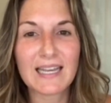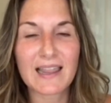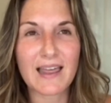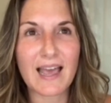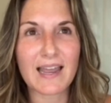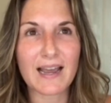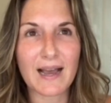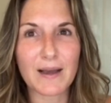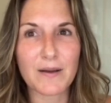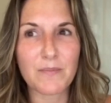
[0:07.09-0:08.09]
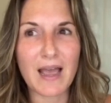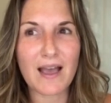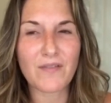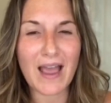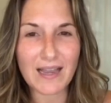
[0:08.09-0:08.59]
that
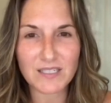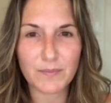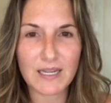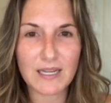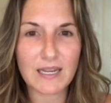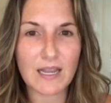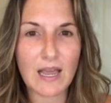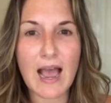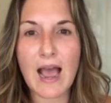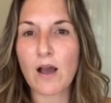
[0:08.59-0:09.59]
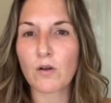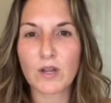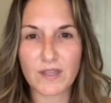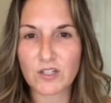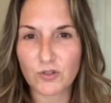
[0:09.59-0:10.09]
have asked me how
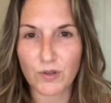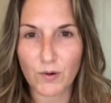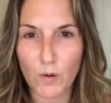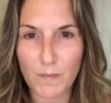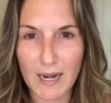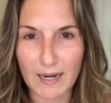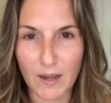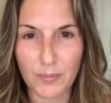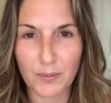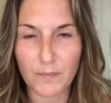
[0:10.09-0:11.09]
could they do their own makeup.